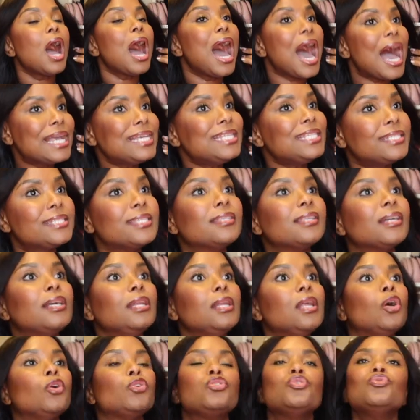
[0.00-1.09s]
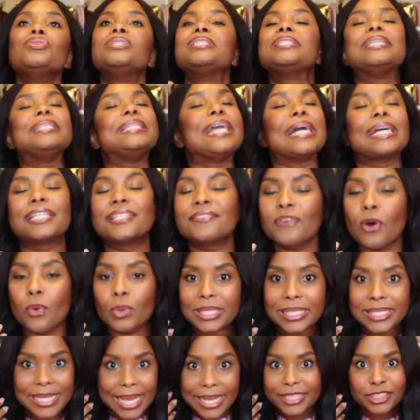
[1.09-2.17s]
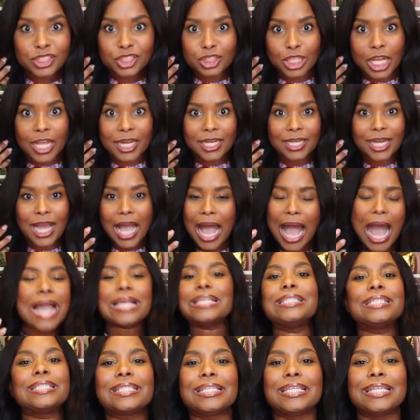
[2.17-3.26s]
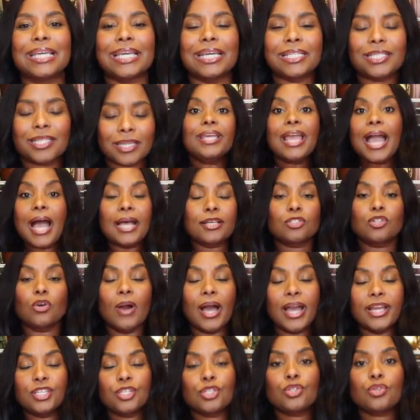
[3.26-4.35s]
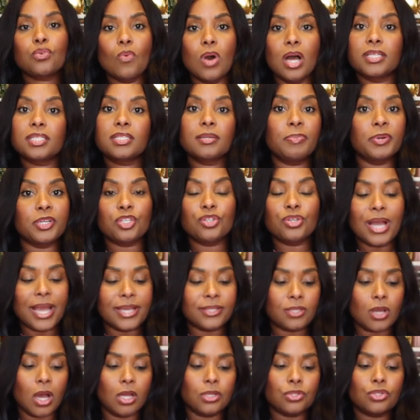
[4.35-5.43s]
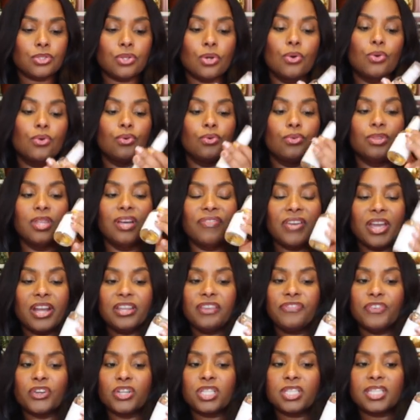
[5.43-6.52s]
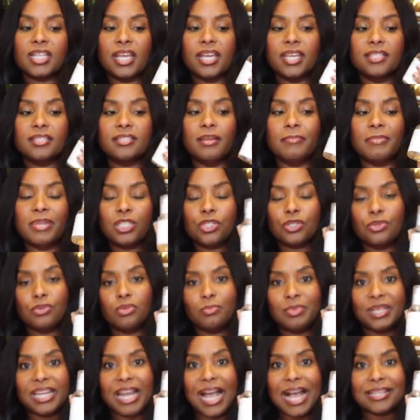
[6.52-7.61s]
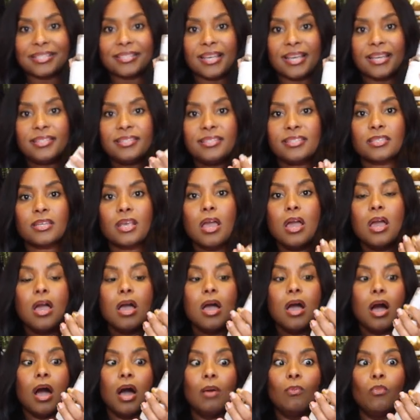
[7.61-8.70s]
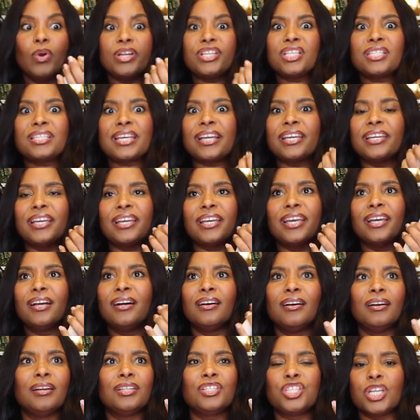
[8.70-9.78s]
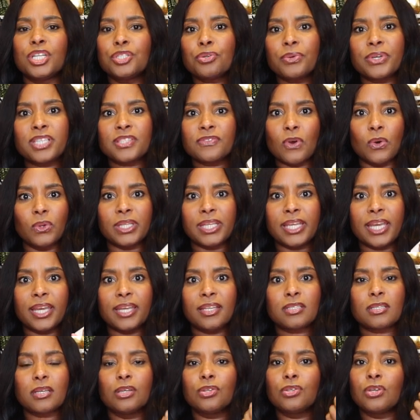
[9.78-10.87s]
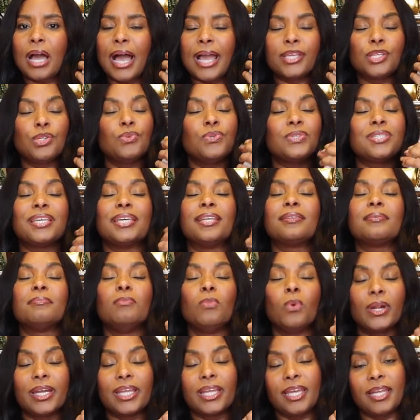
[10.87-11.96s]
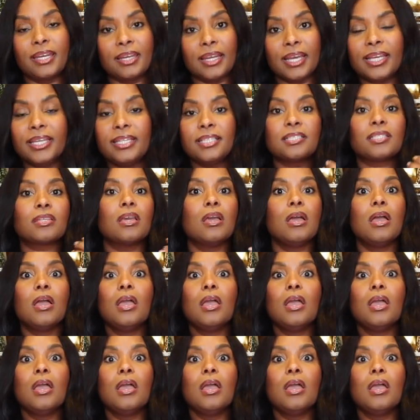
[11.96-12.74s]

I see the glow. You see the exfoliation. I see it. So yeah, so I just want to put you guys on. So the very first thing is the Mixsoon Bean Essence, which is like a gentle exfoliant. I use it morning and night.